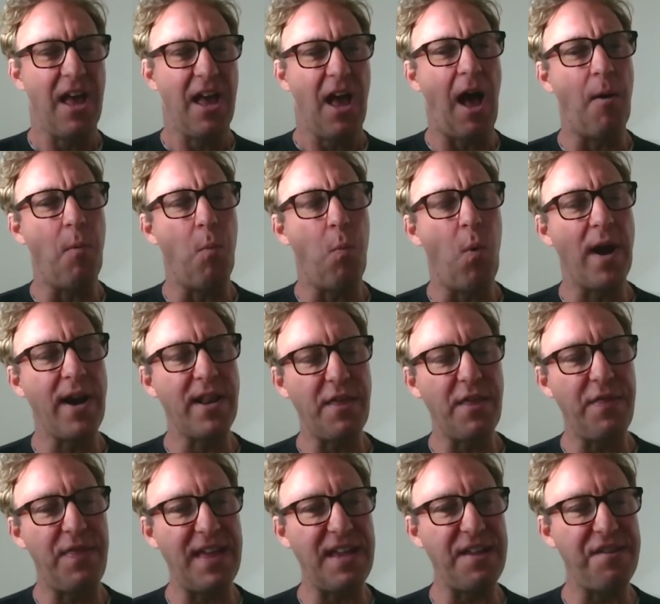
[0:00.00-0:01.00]
One of the
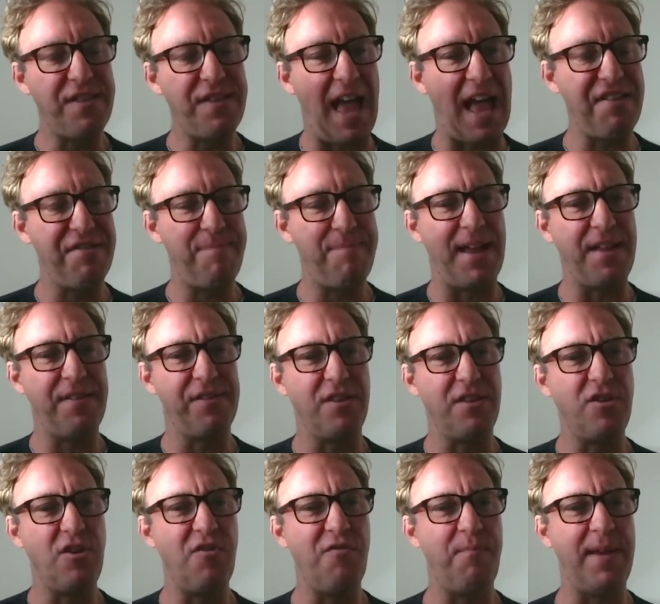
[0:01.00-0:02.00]
things, aspects that
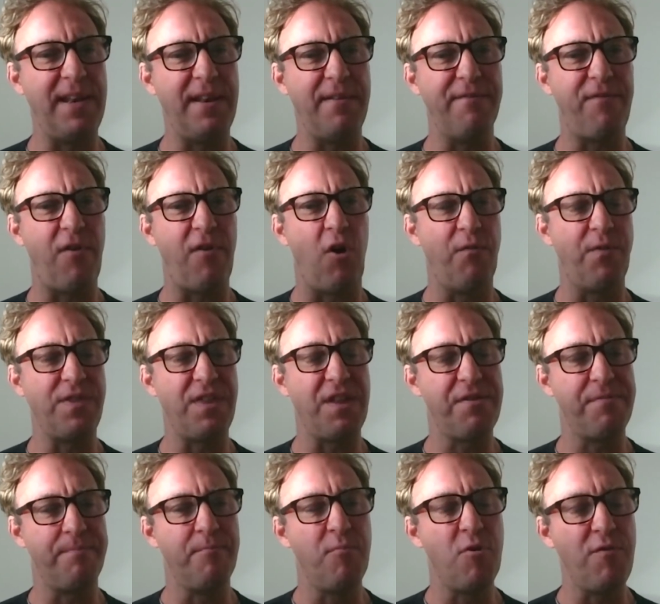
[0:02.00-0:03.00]
you've been involved with
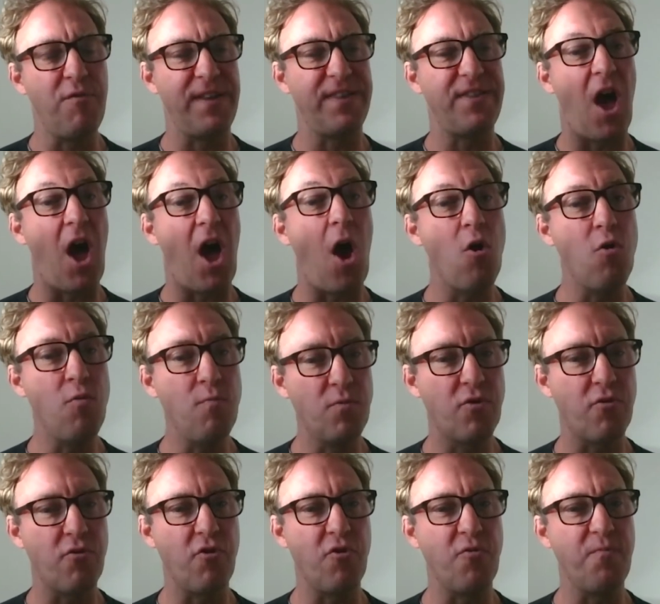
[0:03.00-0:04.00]
is moving the home
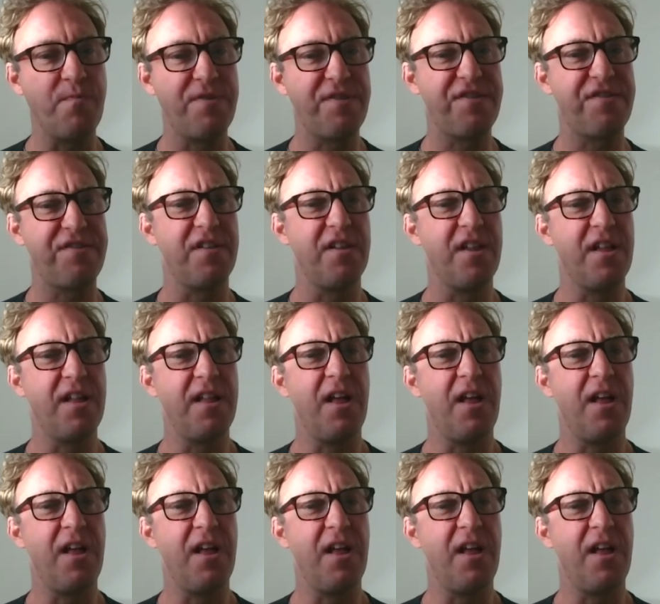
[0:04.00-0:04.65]
groups